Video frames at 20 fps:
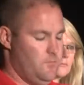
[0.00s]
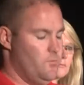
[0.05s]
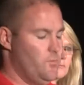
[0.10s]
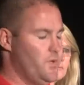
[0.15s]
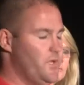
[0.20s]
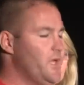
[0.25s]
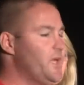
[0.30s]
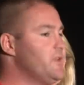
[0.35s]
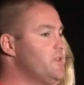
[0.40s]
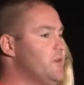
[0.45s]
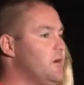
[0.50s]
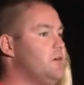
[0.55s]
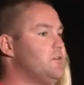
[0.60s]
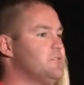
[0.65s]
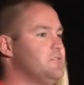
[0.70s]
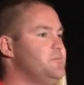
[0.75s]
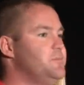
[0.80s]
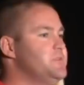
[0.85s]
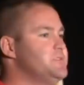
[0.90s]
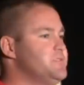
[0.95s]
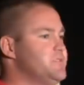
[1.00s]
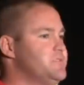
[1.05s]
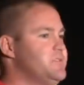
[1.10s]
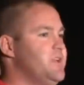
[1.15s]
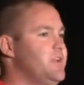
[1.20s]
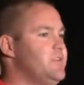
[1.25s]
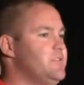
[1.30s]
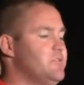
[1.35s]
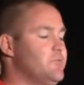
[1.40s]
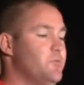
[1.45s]
We had talked to Mr.
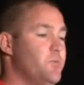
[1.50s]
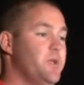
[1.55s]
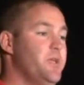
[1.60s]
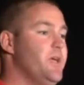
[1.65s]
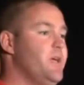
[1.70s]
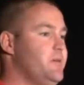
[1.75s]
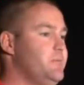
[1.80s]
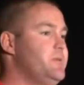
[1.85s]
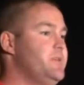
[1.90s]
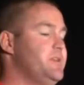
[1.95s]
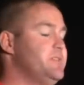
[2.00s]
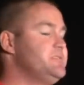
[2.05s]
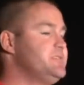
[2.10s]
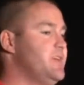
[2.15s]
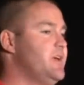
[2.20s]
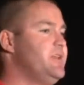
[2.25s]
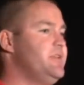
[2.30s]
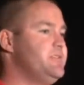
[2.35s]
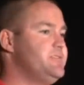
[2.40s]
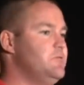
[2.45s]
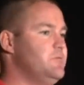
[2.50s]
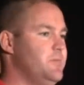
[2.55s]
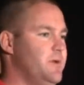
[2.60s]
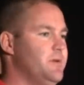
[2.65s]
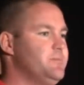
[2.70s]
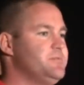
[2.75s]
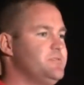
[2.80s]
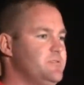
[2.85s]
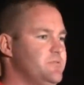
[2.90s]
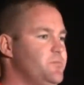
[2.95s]
Taylor. We had been inside his home.
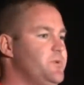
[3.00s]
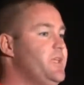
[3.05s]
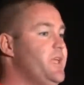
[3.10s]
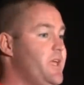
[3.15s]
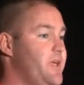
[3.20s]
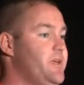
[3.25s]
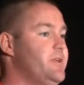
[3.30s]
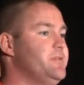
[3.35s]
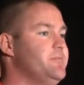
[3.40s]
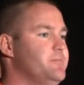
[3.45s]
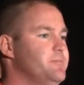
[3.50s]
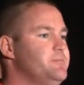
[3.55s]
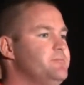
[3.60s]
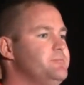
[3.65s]
Absolutely, we had.